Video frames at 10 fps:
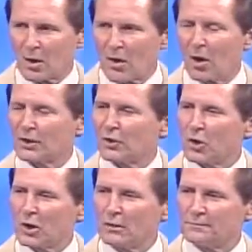
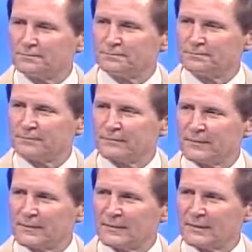all.
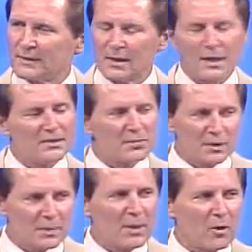That's
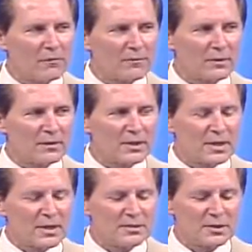really powerful,
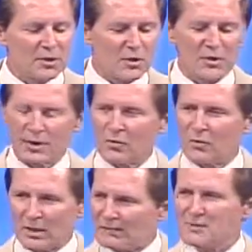to know that
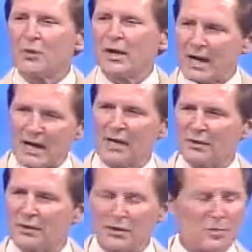whatever's going on
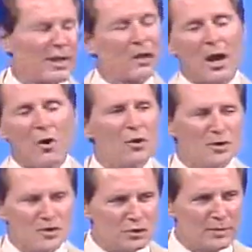out there, no matter how it
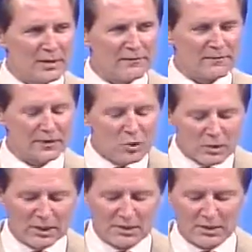is you may view
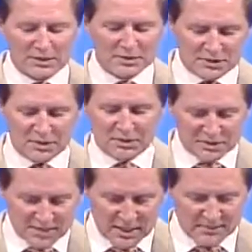it, it's still the
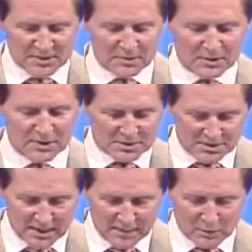same Spirit, the
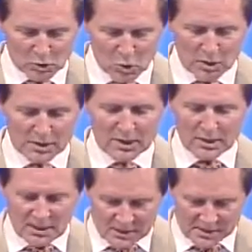same Lord,
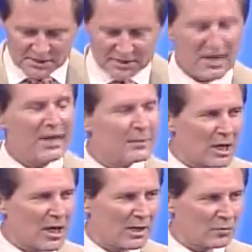the same
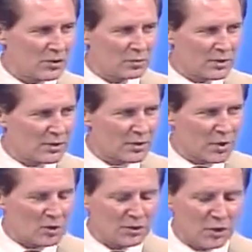God which worketh
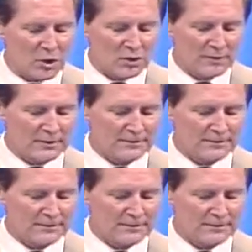all in all.